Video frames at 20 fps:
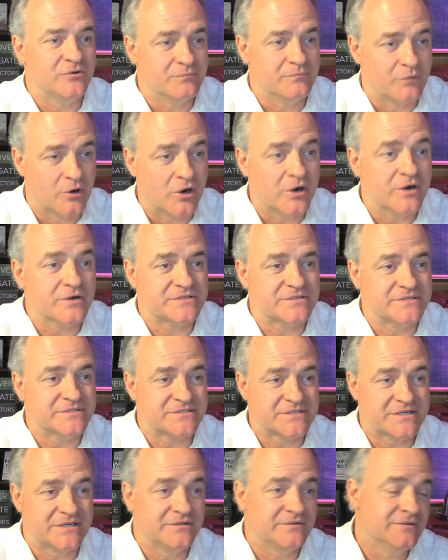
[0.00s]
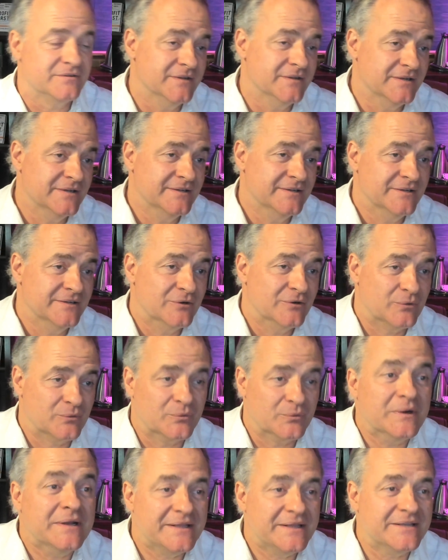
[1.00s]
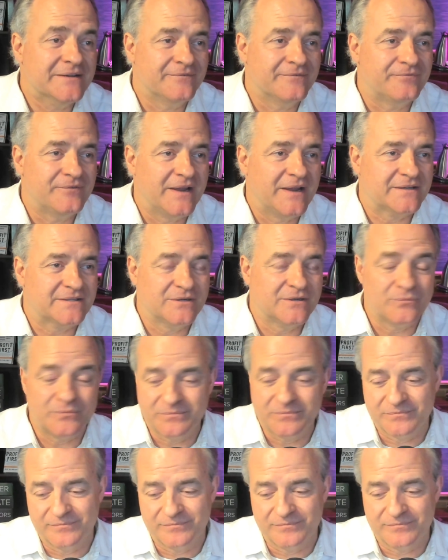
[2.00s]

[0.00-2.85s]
Your margins can really affect it